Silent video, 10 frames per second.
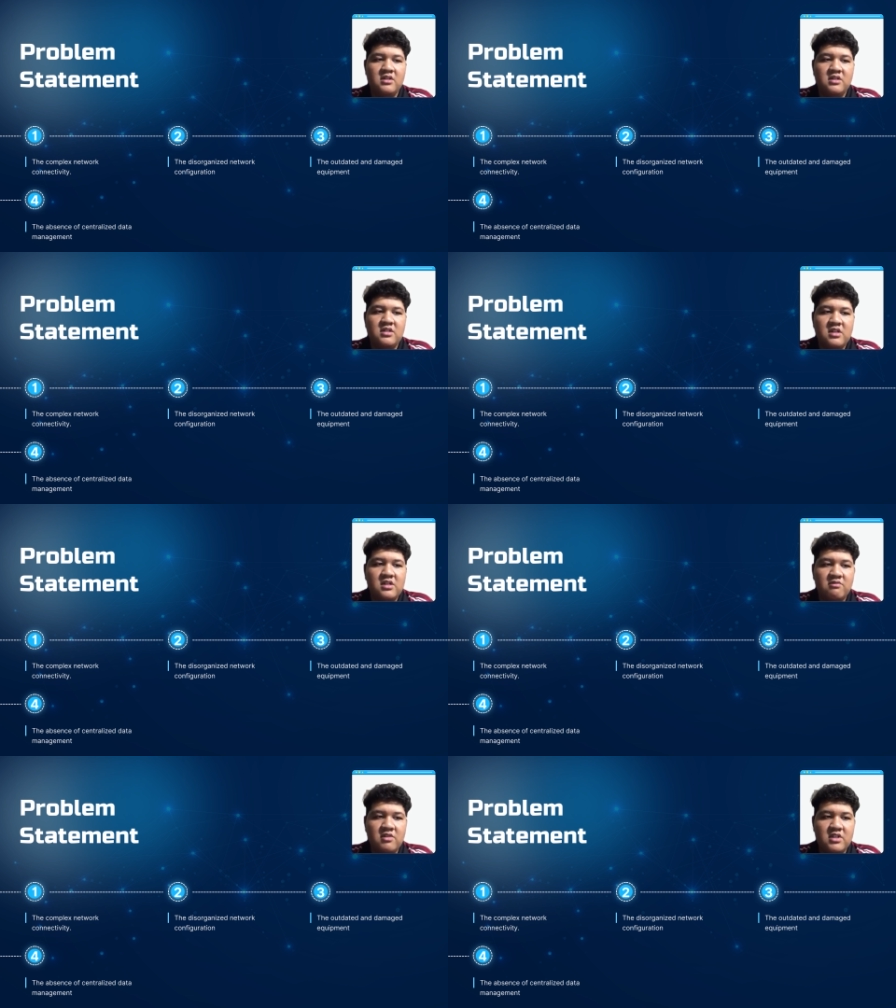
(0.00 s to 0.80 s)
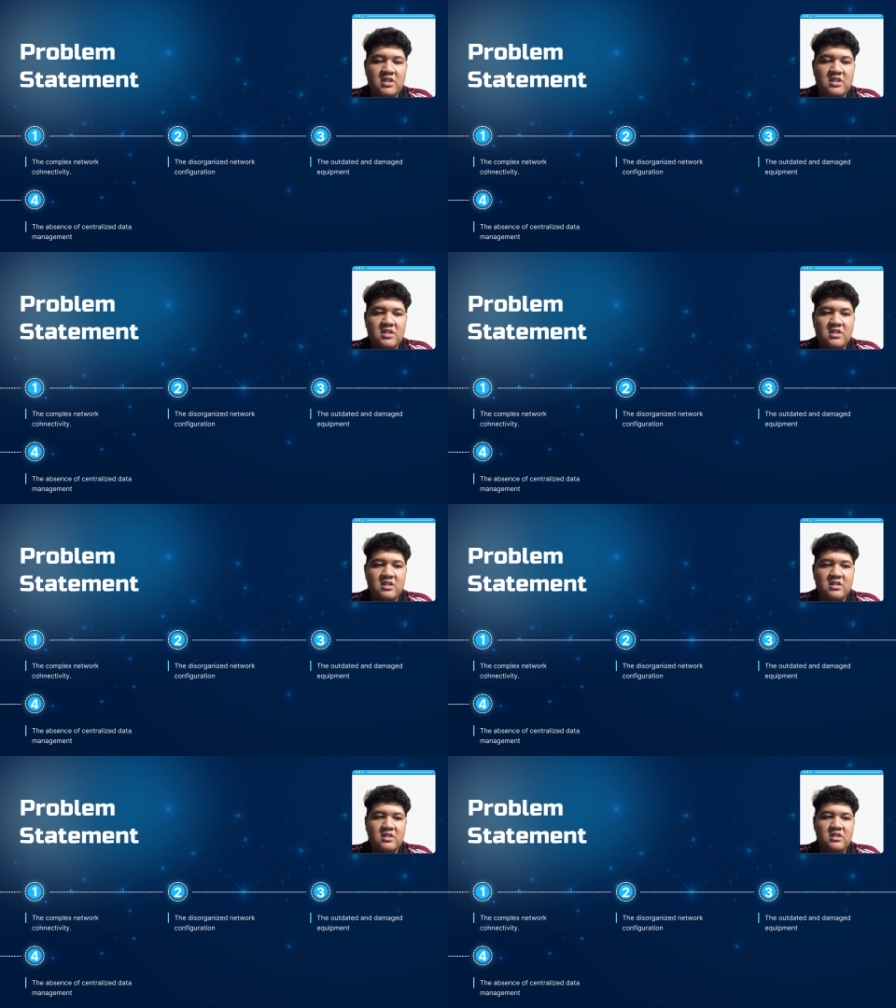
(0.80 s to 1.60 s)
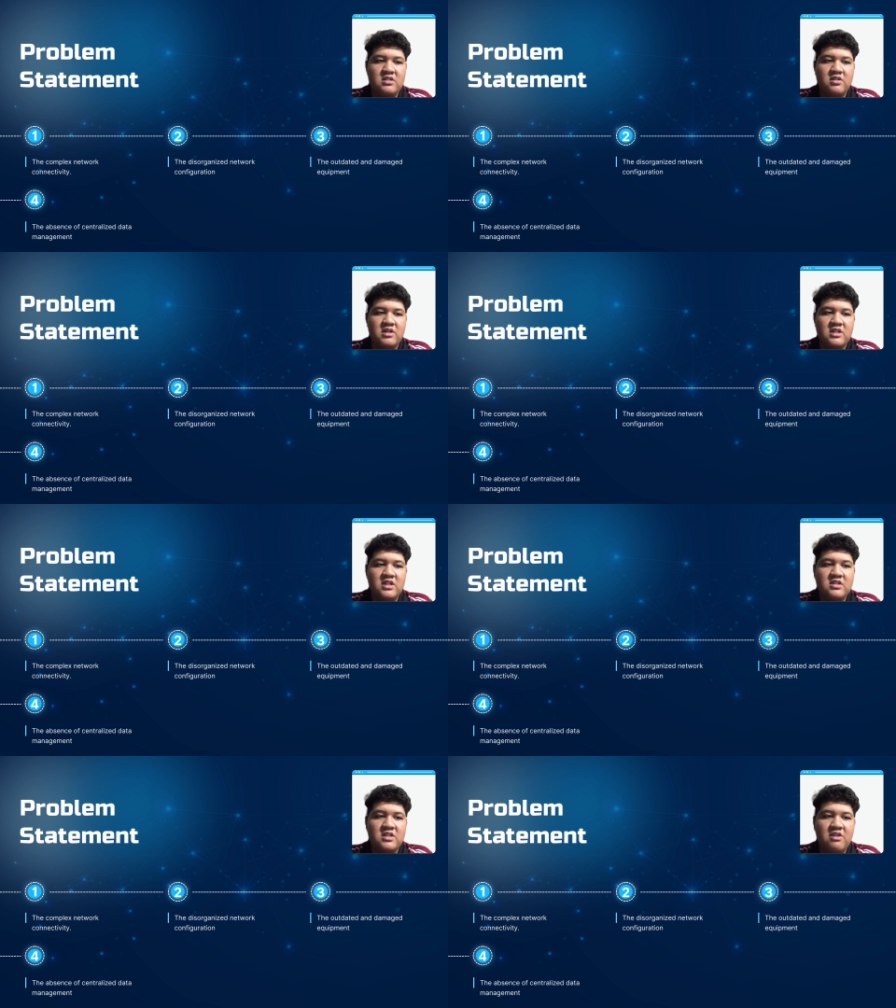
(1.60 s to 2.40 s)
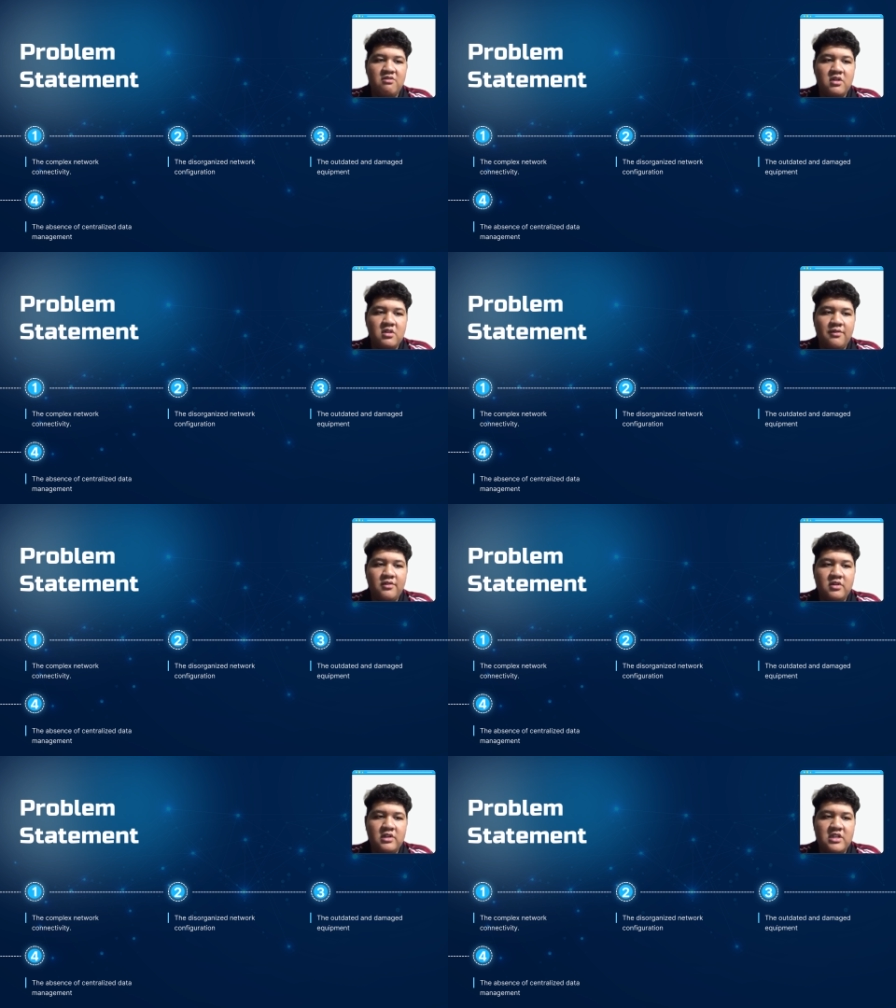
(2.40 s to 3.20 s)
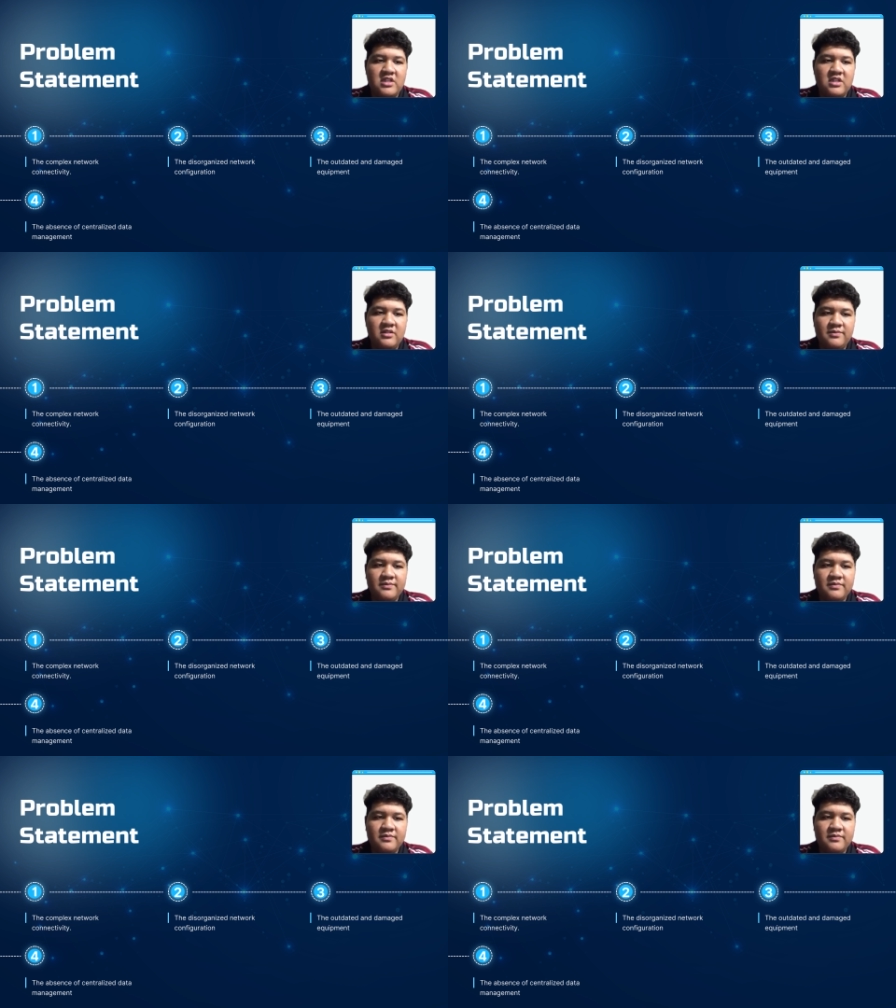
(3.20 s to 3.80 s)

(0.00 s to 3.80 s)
The second one is the disorganized network configuration.